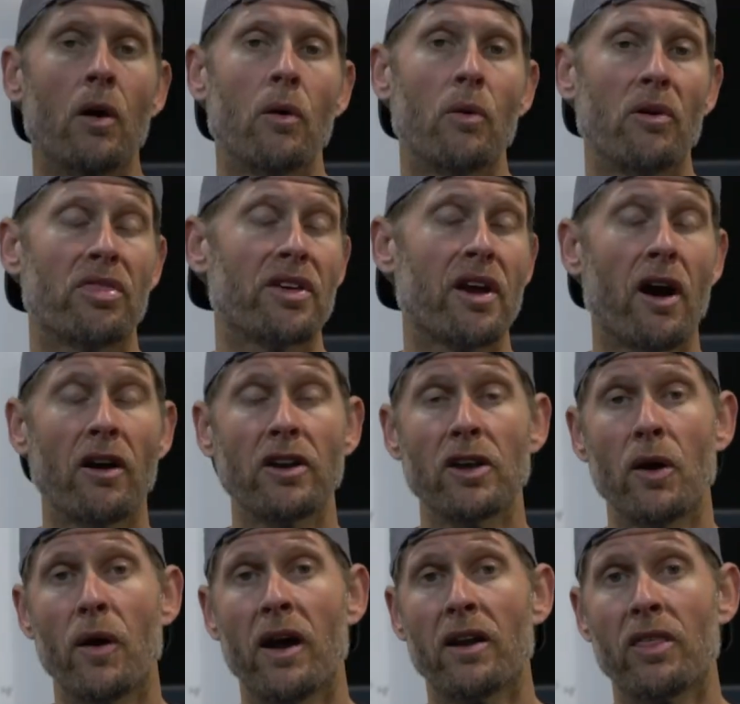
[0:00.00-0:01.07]
With the
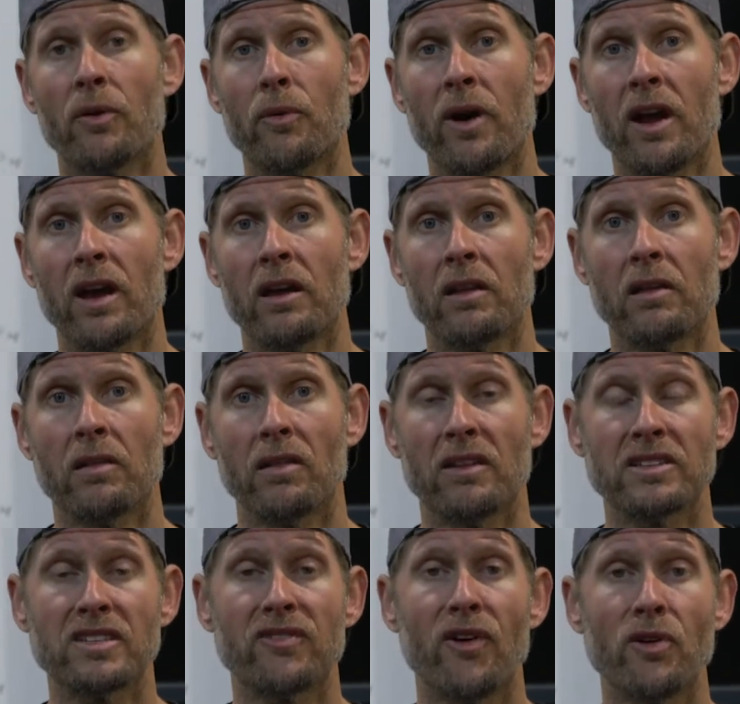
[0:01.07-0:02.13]
cardio out of the way,
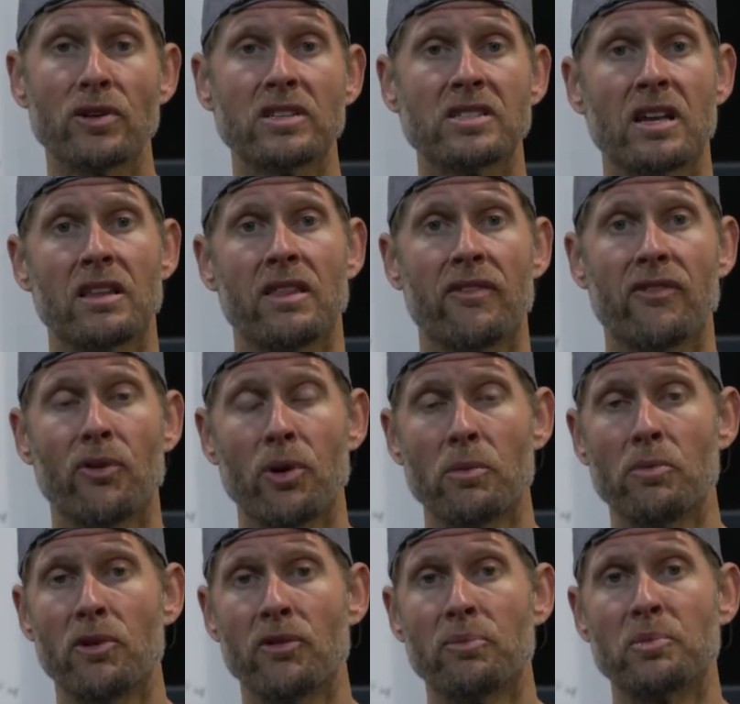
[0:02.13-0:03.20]
let's focus on the 4
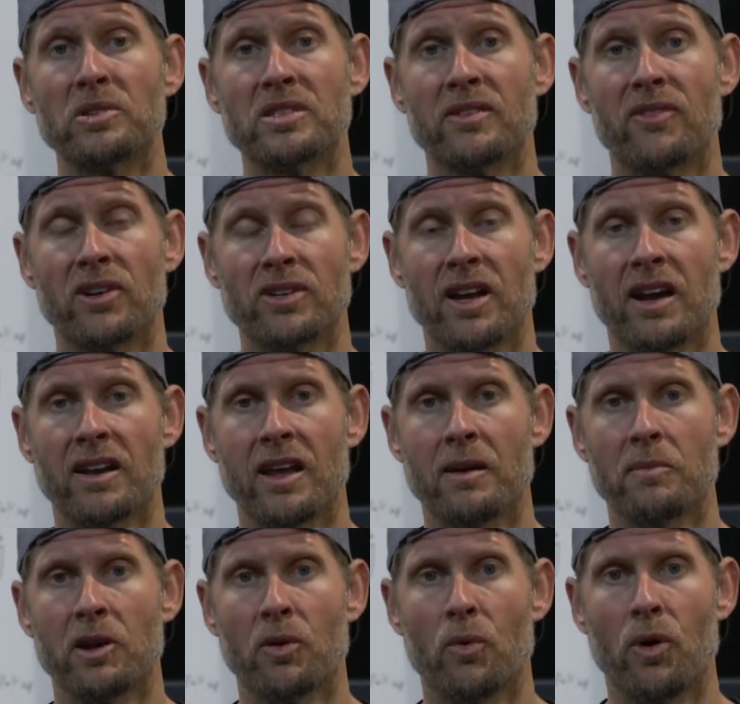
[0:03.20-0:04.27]
movements of our
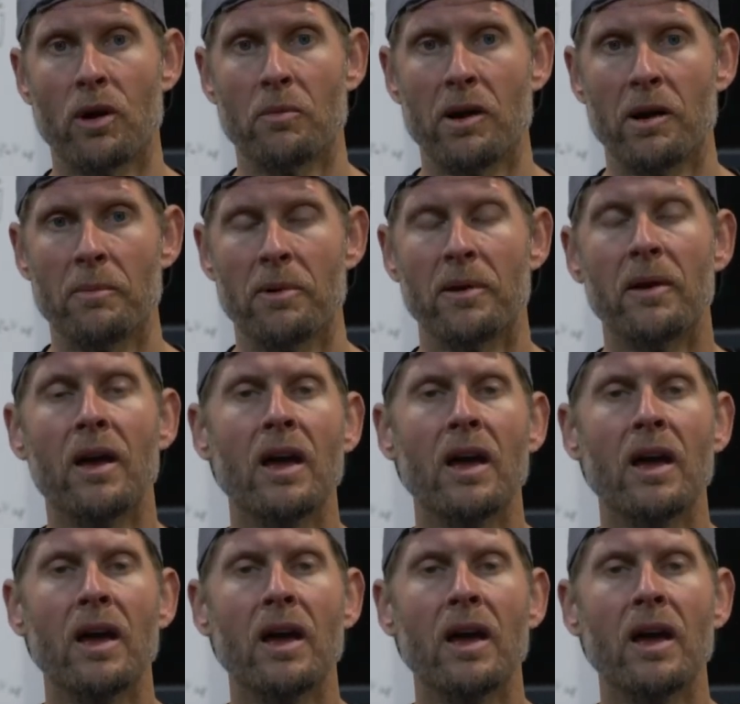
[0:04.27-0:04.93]
dynamic warm-up.